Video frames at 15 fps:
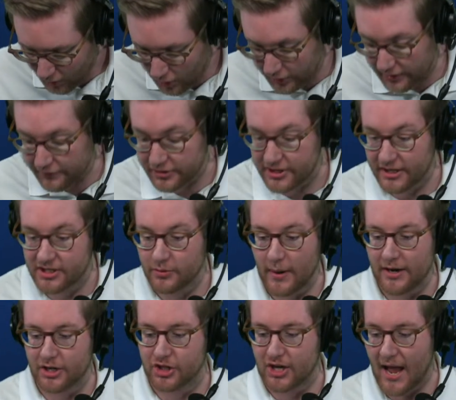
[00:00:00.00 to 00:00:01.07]
I'll give your tickets away
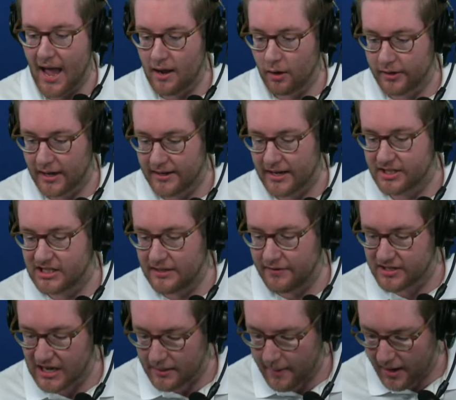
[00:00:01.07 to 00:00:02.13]
to chat. Okay, next
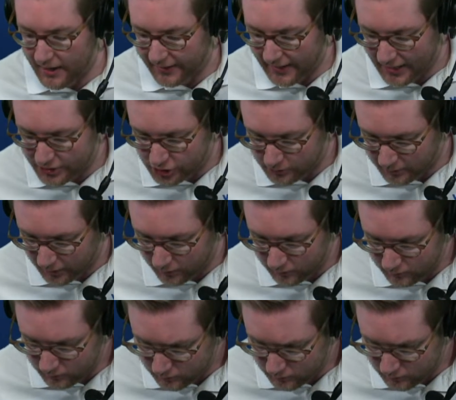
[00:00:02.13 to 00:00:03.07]
TV timeout, I got you, bro.